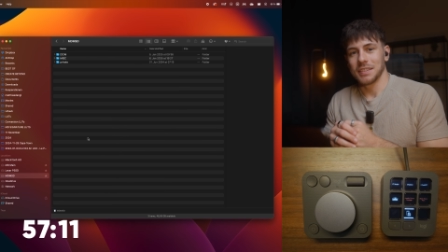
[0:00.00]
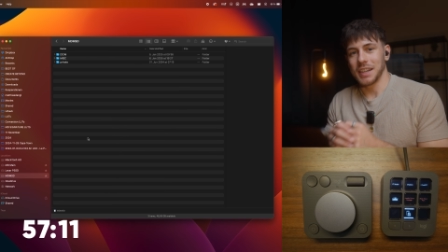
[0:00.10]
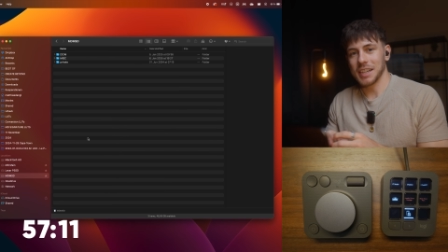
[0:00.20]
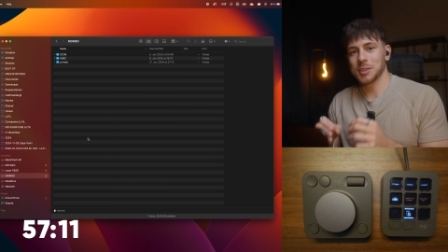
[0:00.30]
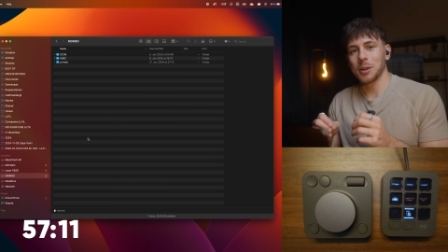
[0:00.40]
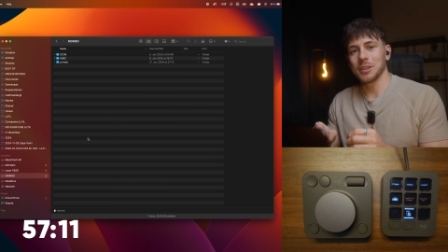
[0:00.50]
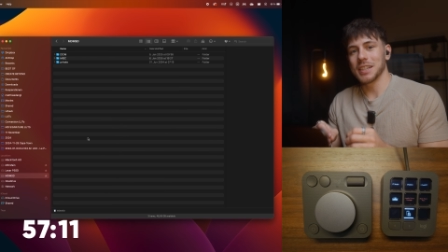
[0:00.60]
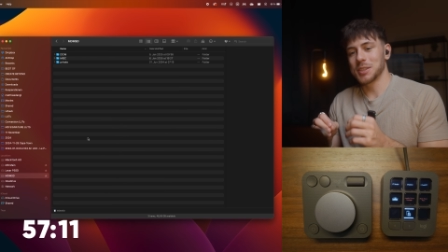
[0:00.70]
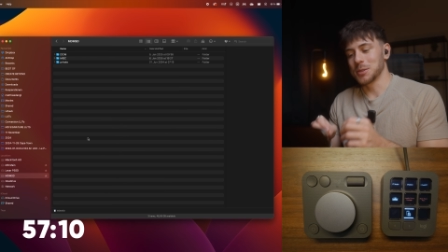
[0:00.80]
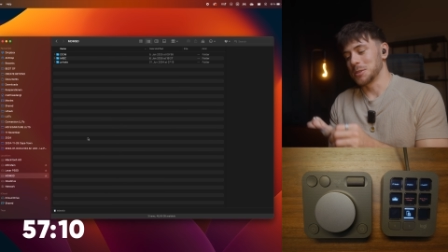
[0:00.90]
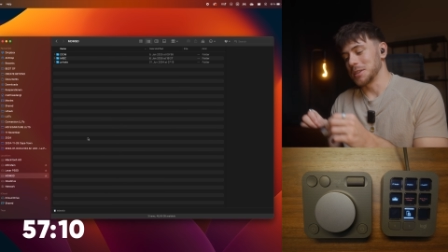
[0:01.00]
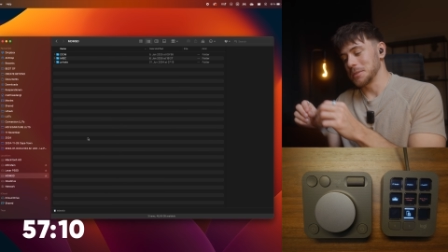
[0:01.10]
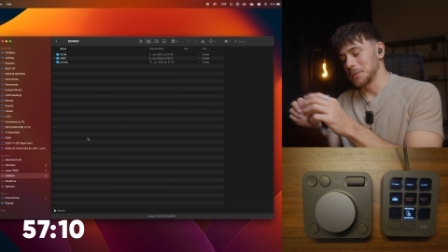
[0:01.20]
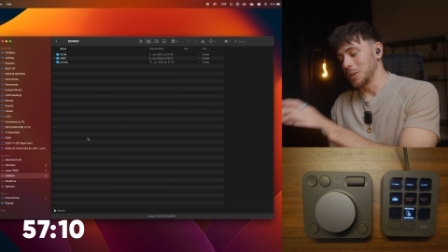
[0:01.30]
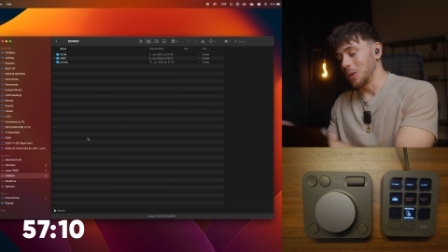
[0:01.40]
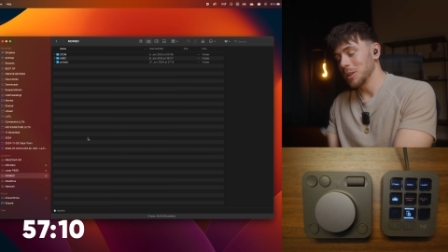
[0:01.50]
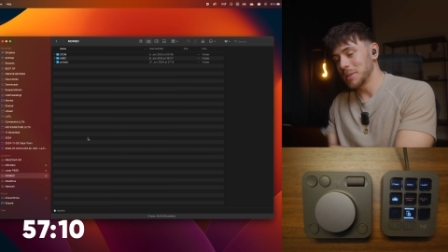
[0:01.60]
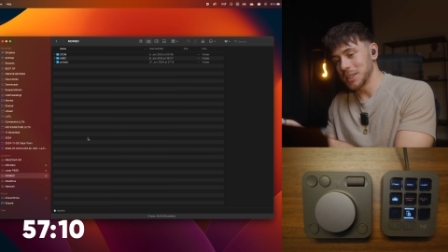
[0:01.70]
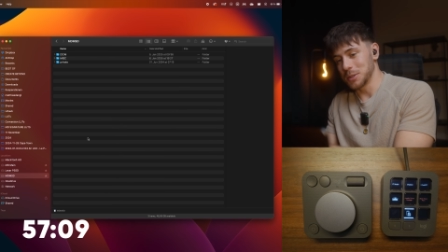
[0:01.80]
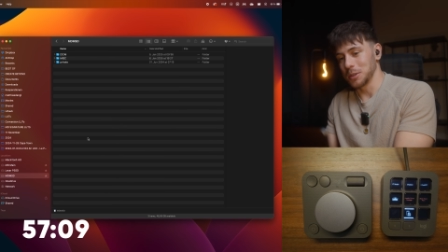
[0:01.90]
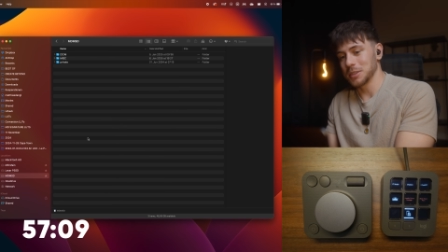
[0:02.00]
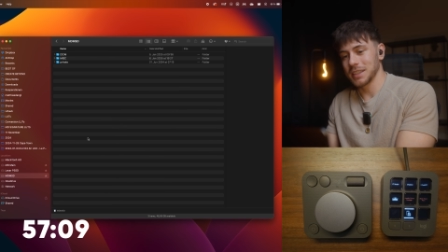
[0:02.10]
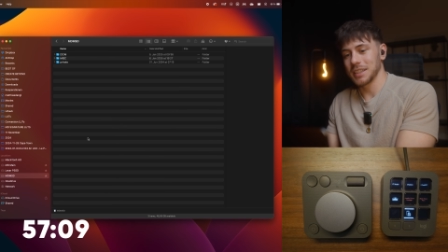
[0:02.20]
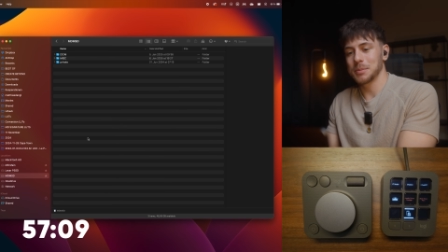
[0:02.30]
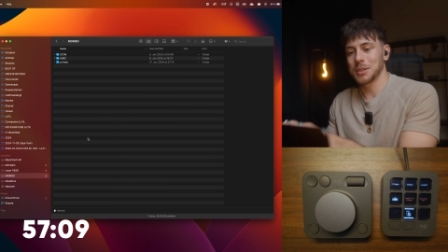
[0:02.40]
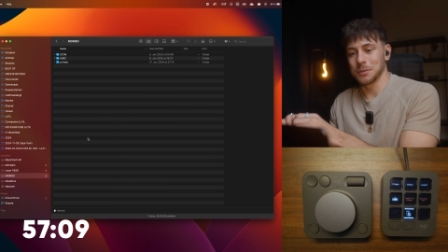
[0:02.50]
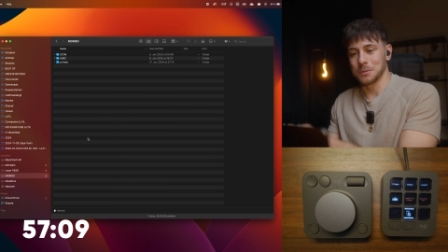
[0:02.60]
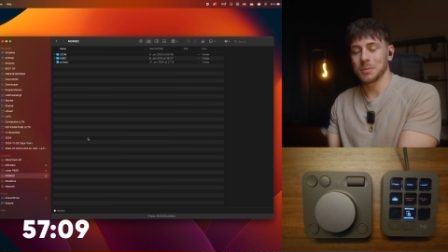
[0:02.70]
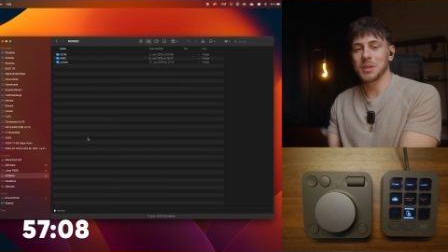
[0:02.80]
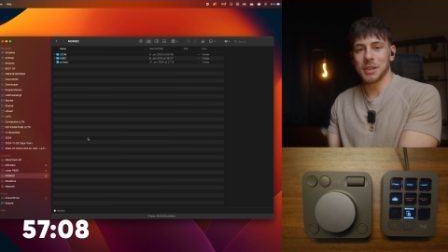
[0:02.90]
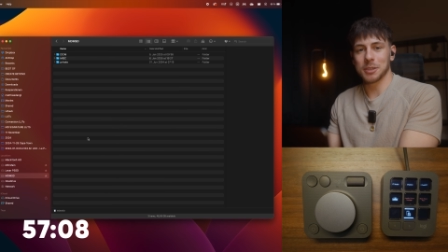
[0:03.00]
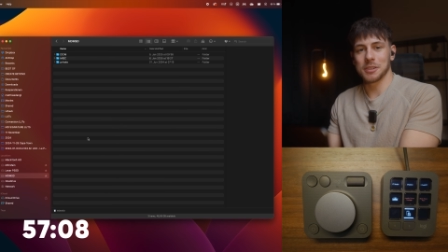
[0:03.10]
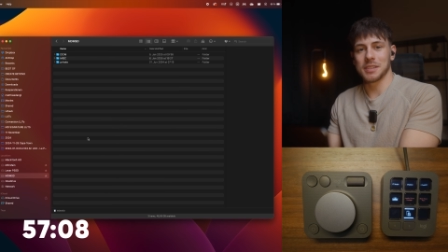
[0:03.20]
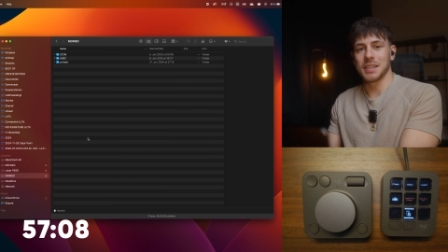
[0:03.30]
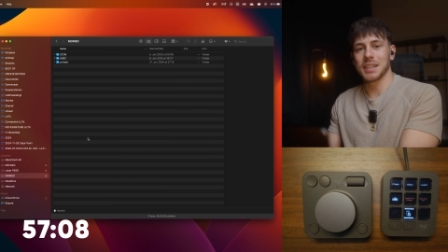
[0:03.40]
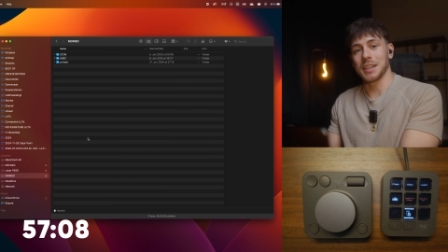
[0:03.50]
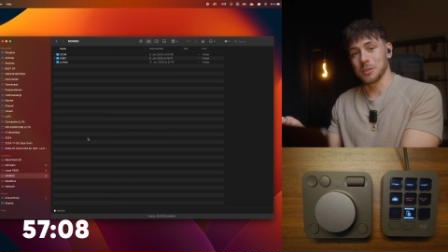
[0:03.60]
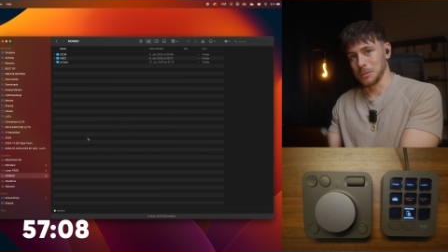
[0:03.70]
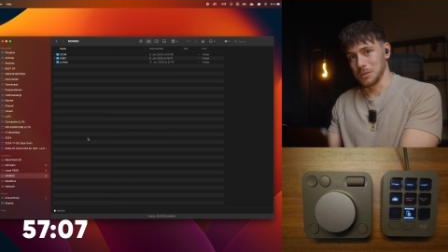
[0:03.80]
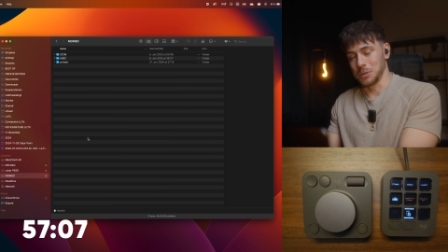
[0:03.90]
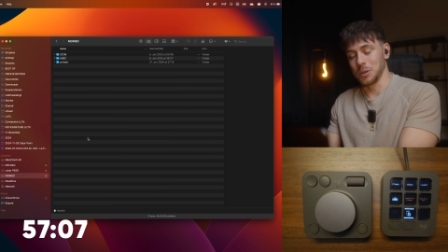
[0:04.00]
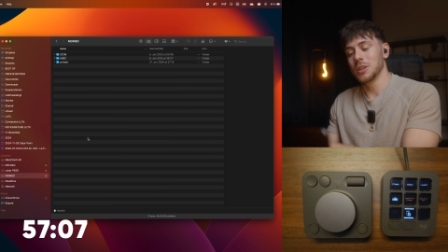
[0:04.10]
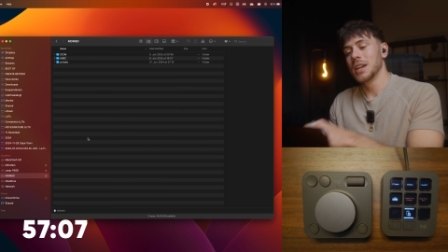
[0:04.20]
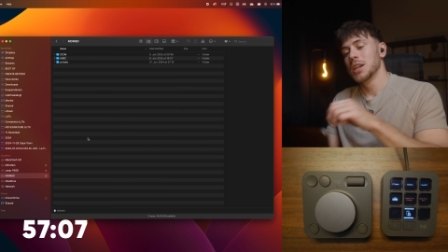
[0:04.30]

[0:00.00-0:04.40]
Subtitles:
The next goal is to transfer all my drone clips from the microSD card of the drone